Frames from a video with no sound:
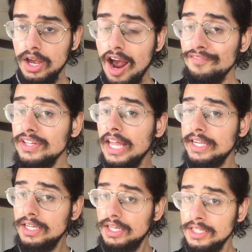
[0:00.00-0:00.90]
I feel
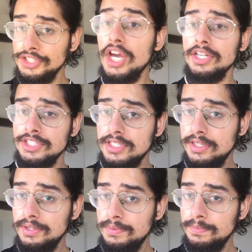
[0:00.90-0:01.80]
like, yes,
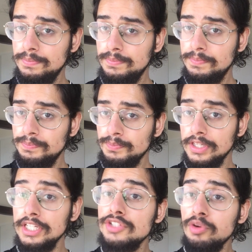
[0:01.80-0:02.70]

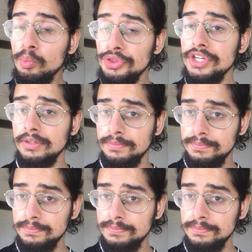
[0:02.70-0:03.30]
it is from within.